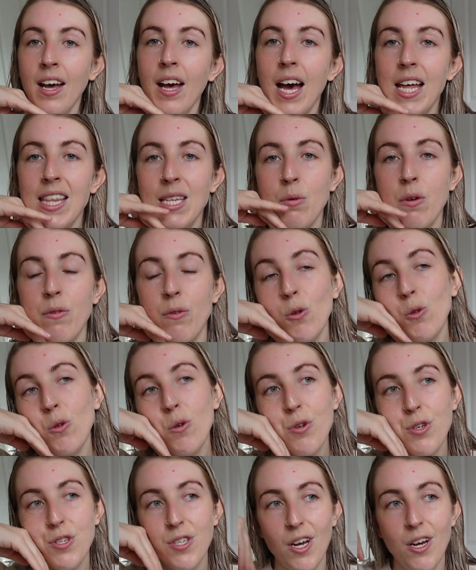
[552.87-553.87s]
And then we've
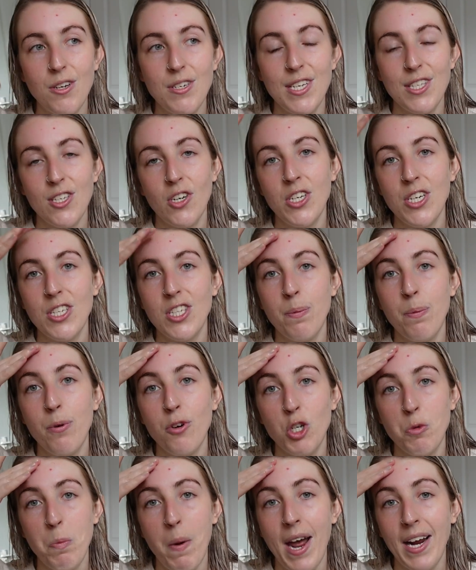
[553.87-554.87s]
also decided to
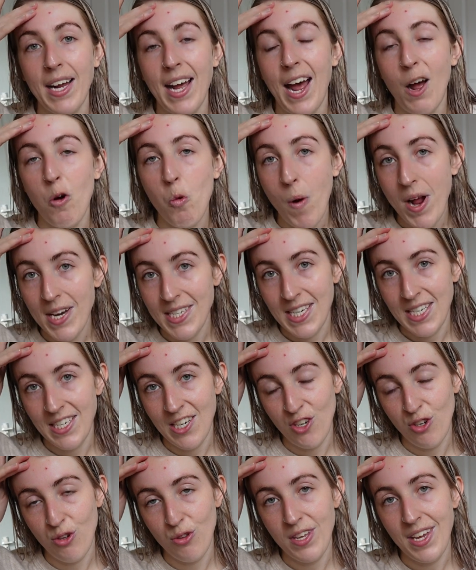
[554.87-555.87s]
push back our wedding
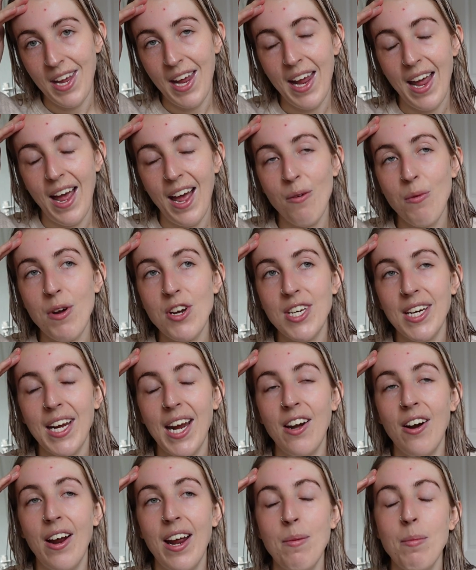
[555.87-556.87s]
another year, which
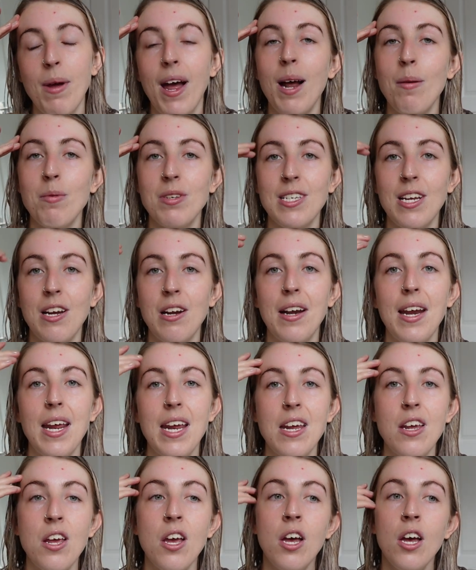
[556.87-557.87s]
again, I am
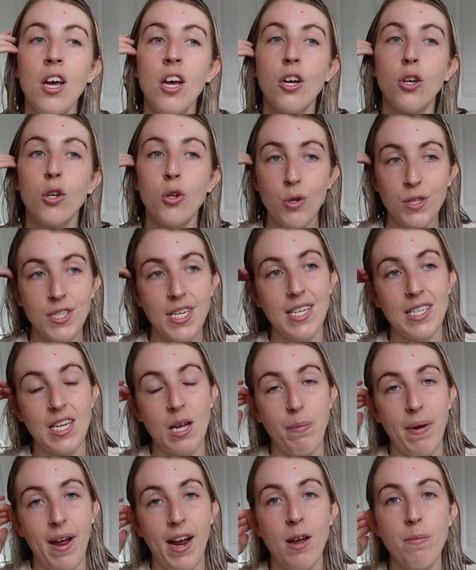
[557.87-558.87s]
absolutely gutted
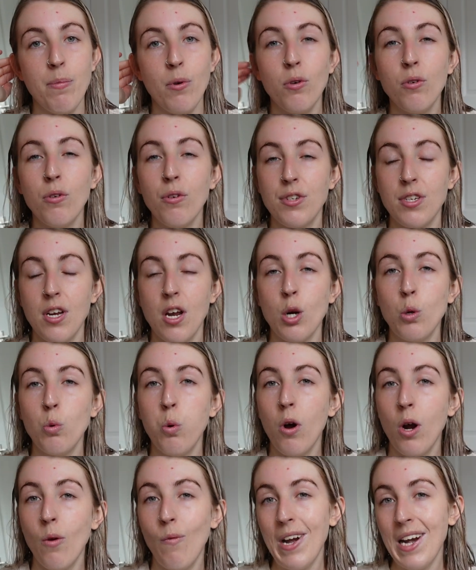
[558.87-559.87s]
about, but also
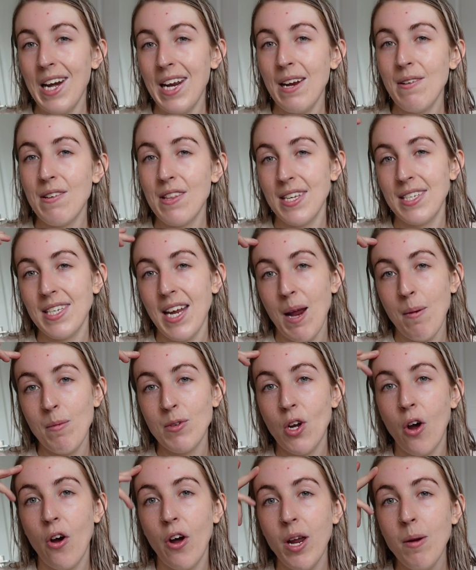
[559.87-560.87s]
quite relieved at the same
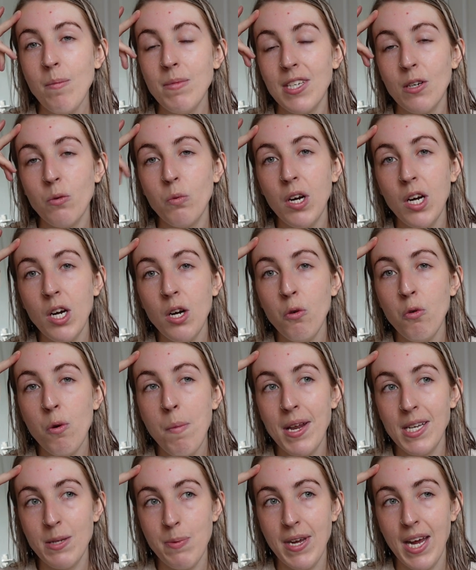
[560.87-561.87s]
time. So we're
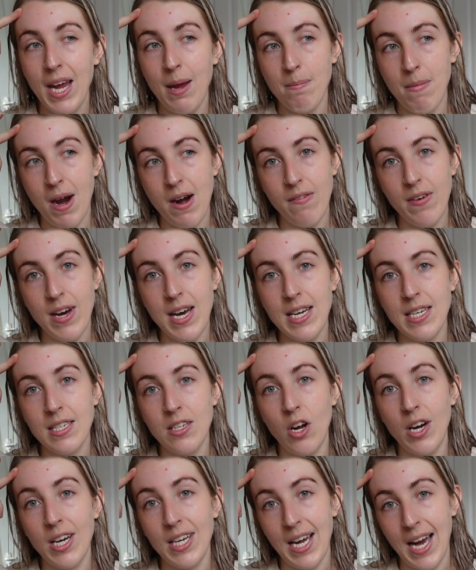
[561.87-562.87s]
meant to be getting married
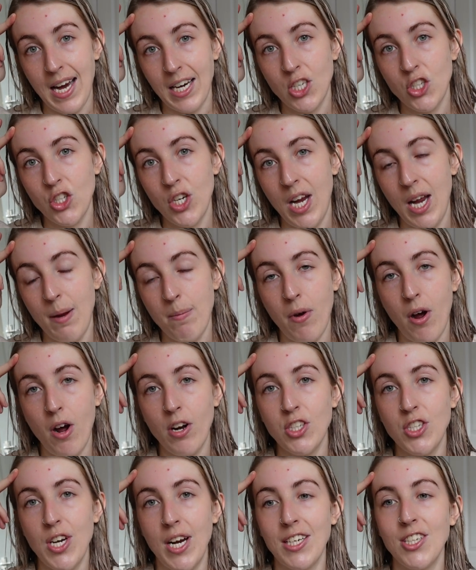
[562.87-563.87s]
like next year,
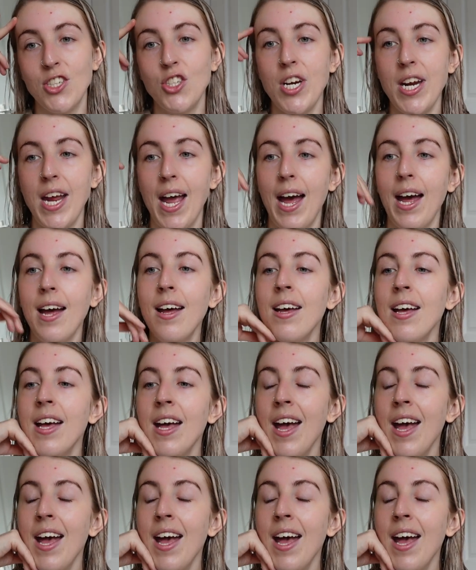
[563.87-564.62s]
March next year.